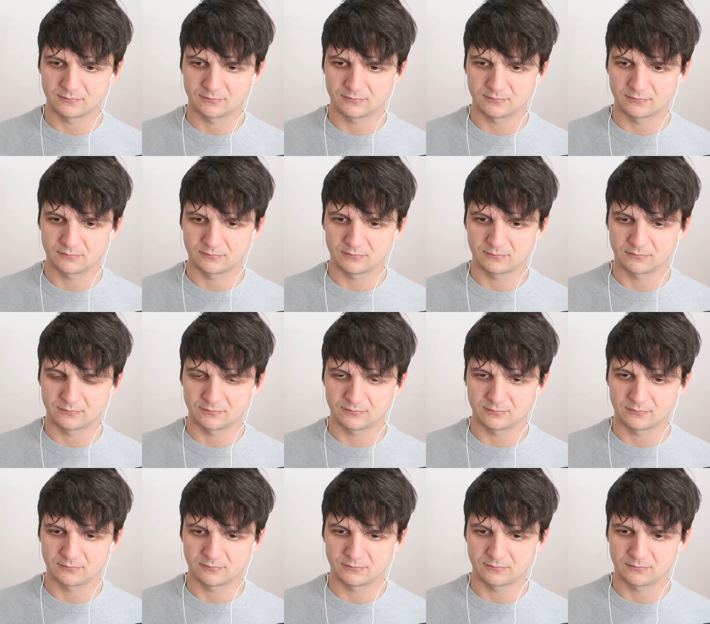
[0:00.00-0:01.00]

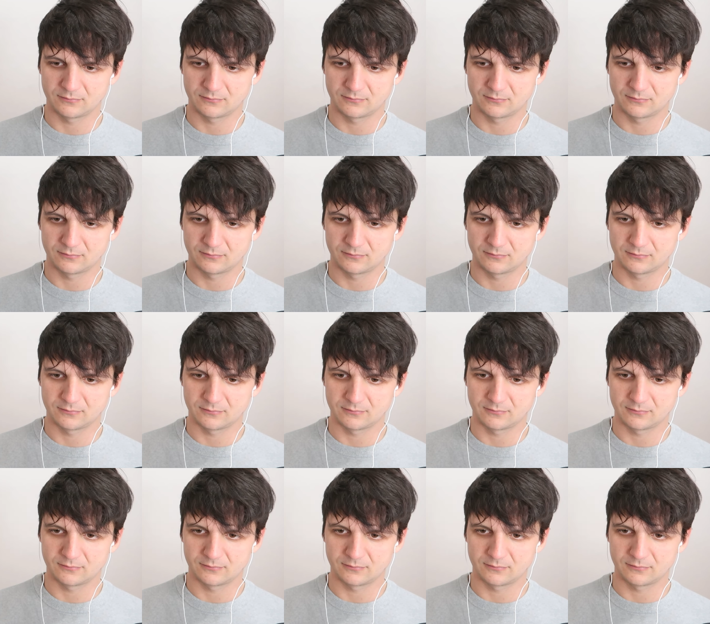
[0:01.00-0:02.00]

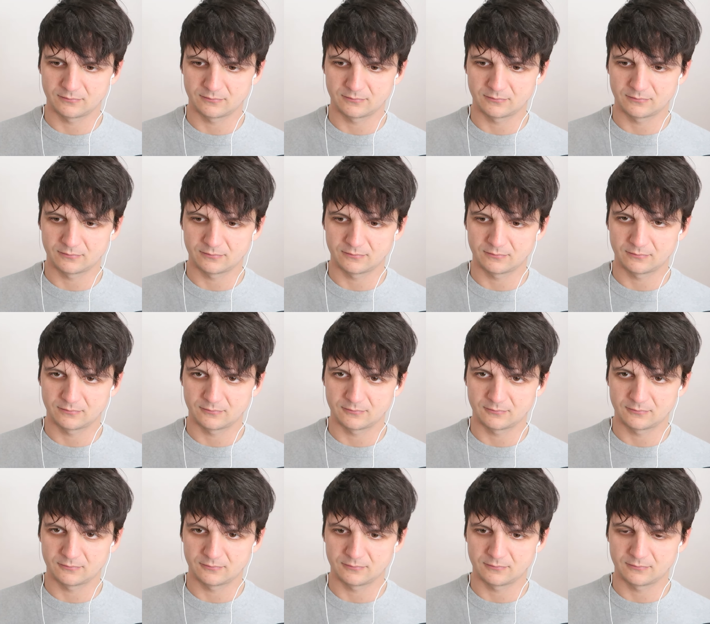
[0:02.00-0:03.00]

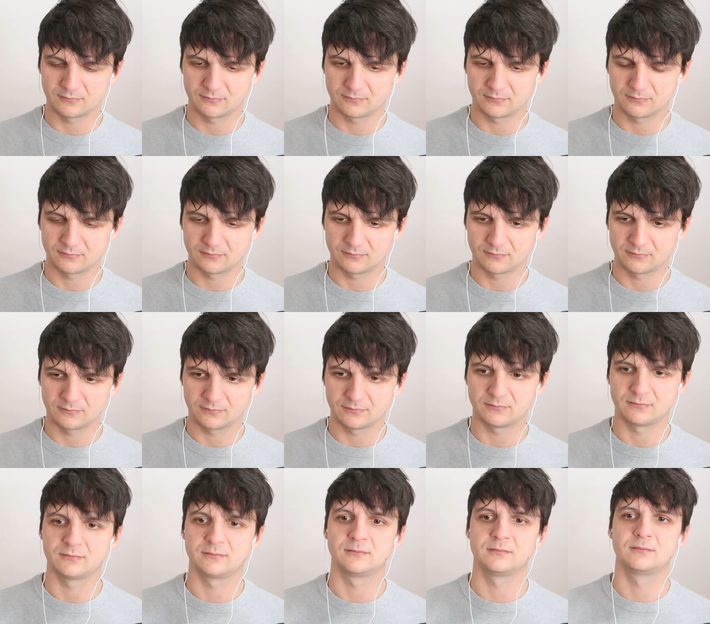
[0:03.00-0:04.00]

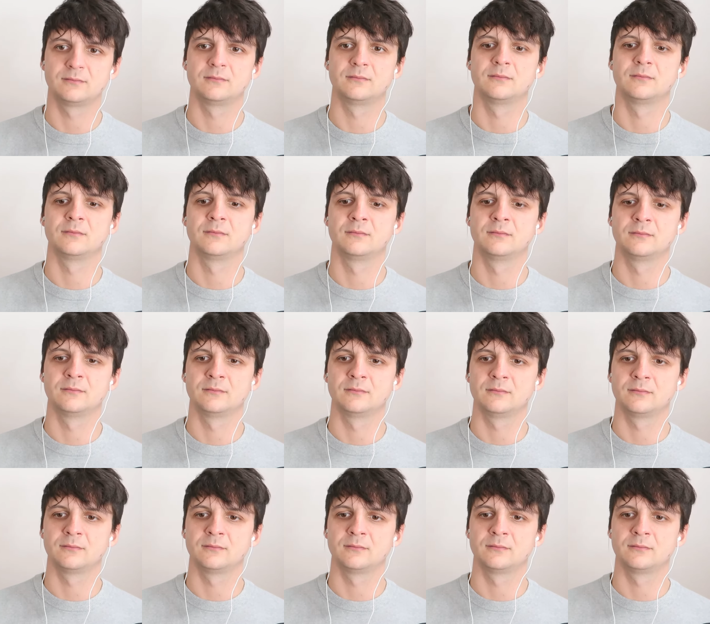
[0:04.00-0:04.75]
(no one is talking)